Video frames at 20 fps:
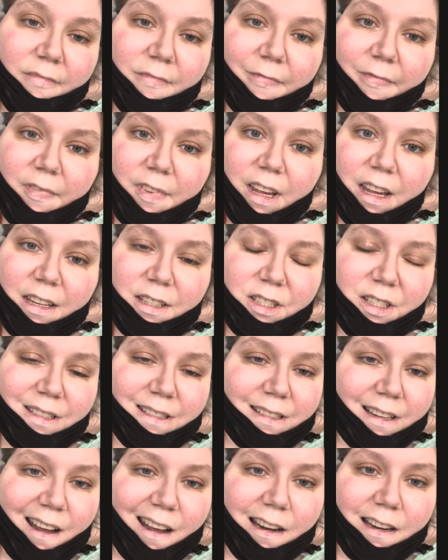it
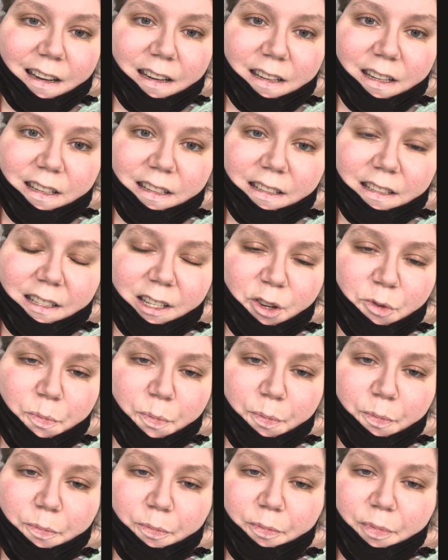just kind of
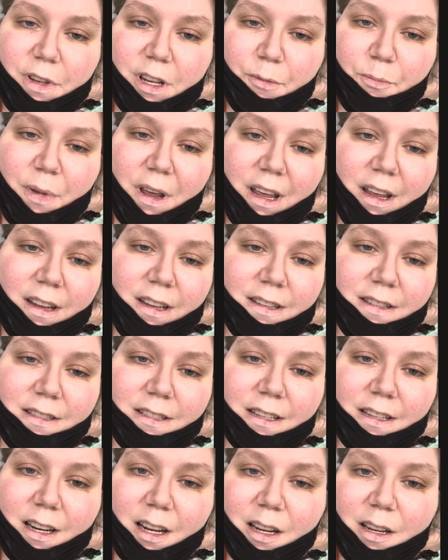depends,
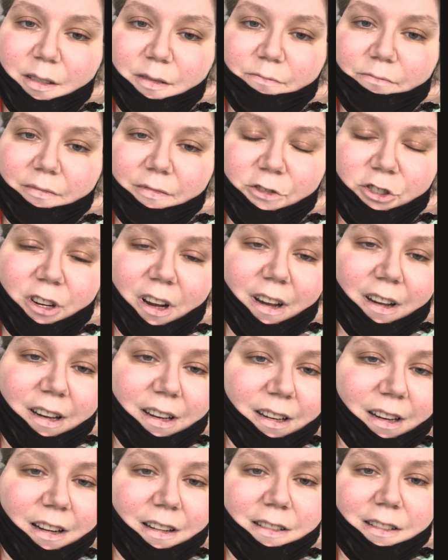and I'm trying
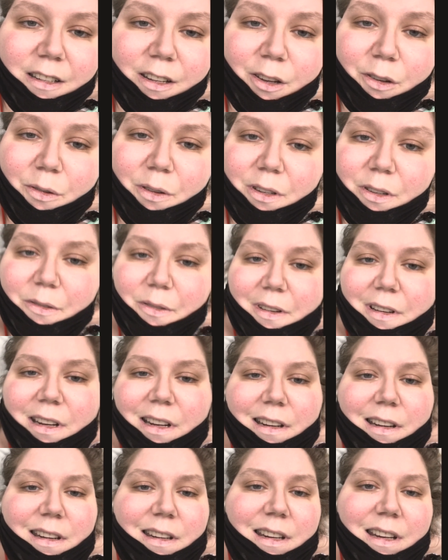not to go into a
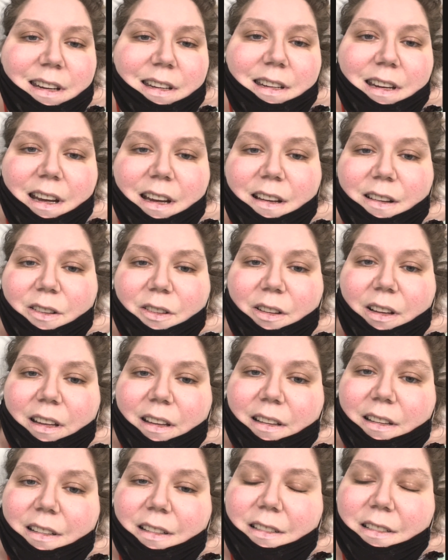ton of detail
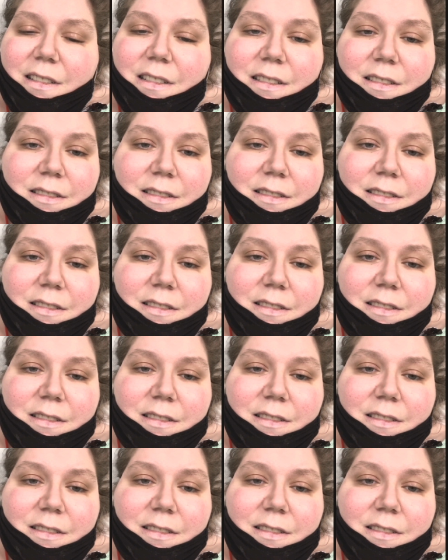because,